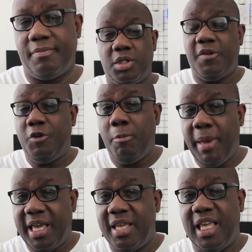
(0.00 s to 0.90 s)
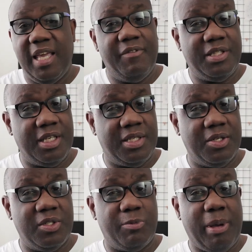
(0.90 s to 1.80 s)
So if you're making EV
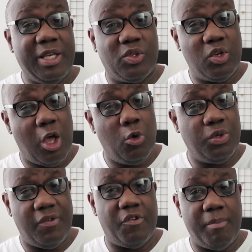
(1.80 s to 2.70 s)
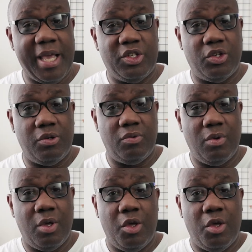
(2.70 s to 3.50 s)
decisions based on old information,